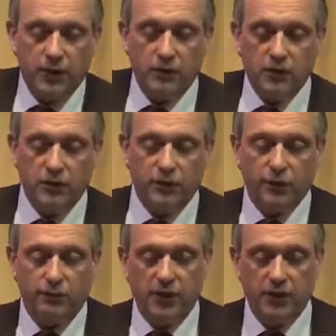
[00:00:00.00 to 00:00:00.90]
period
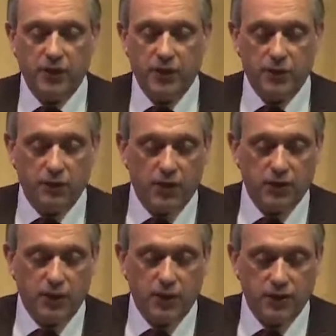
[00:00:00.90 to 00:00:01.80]
of international
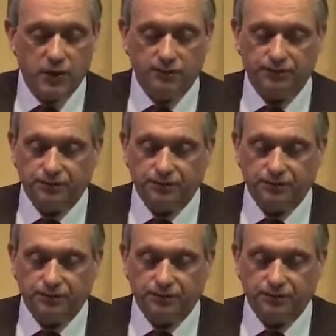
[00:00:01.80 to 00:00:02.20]
isolation,